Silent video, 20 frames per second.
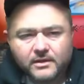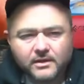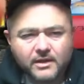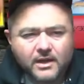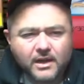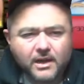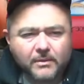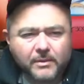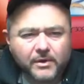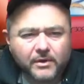
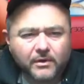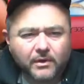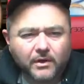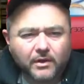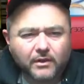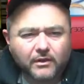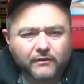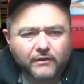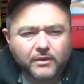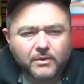How are we doing on
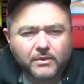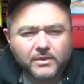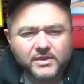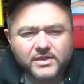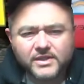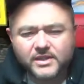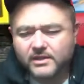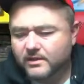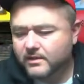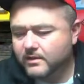the focus
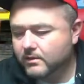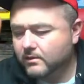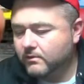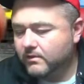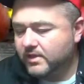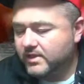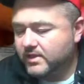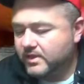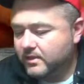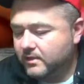here?
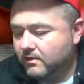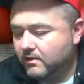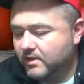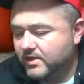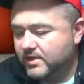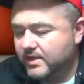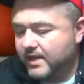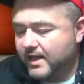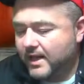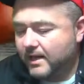Chris
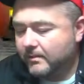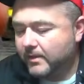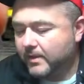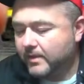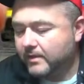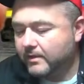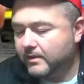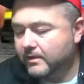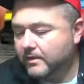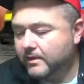Godwin,
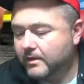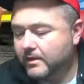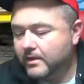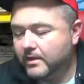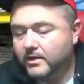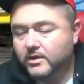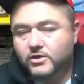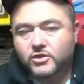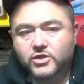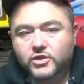
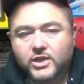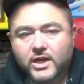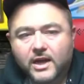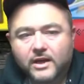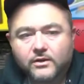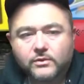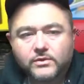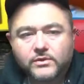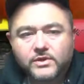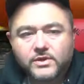
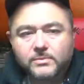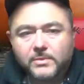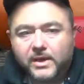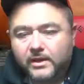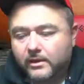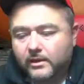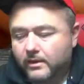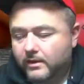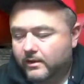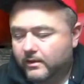Jonnu
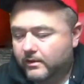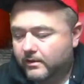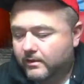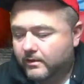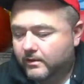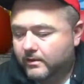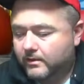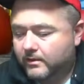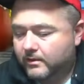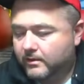Smith,
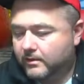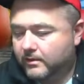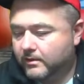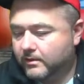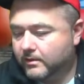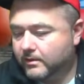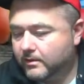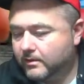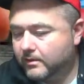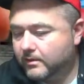
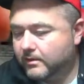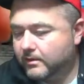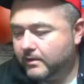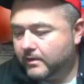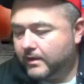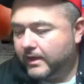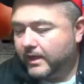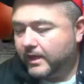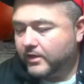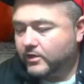
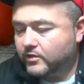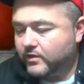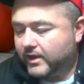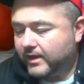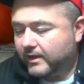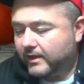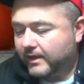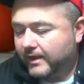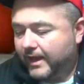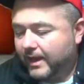Kendre
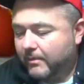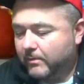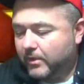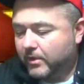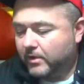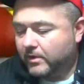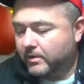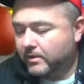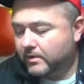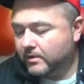
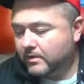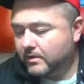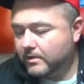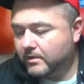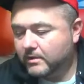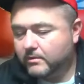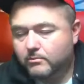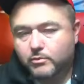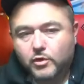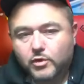Lambert,
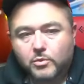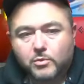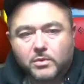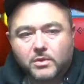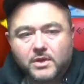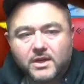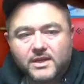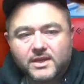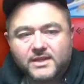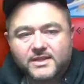Boomer
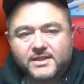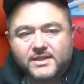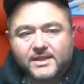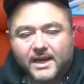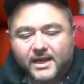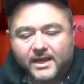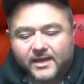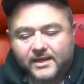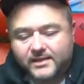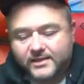
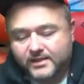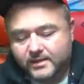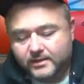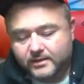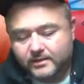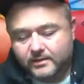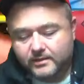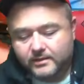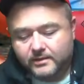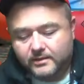
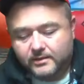Esiason.